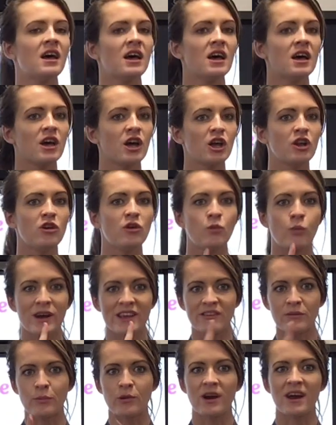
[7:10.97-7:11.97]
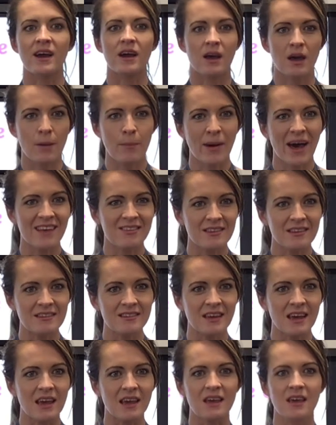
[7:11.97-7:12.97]
Can you whisper it?
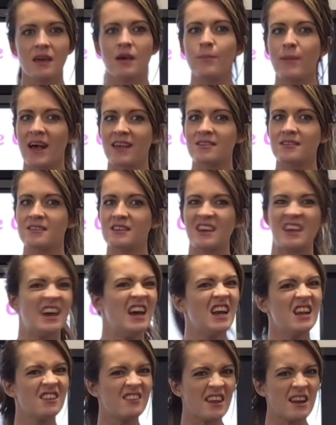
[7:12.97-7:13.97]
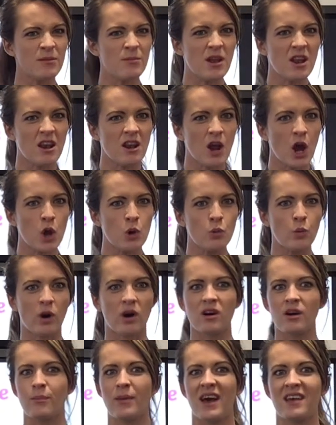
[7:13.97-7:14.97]
Capacity. Capacity. Does anybody know what
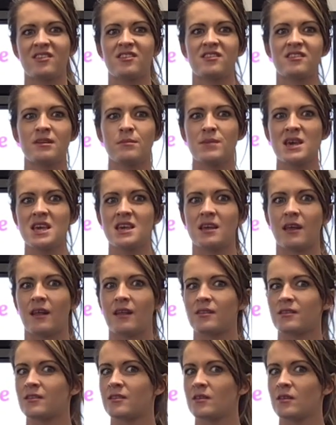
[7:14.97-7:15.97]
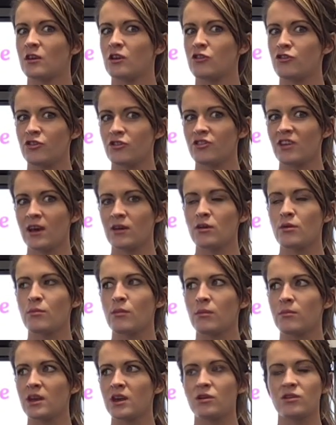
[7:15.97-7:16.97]
capacity means? Could you tell your
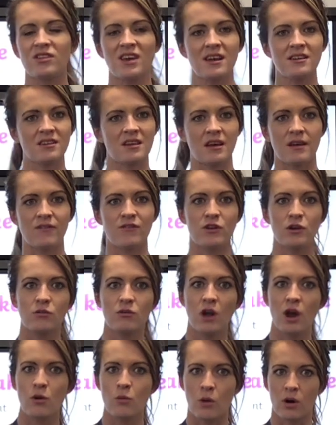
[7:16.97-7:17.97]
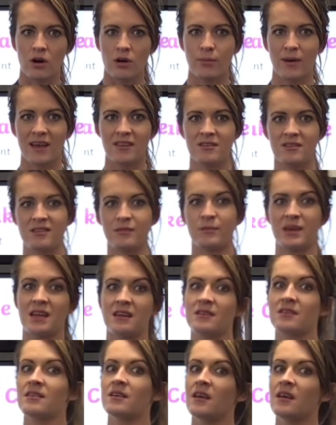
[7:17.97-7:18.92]
mummy or daddy if you know what capacity means?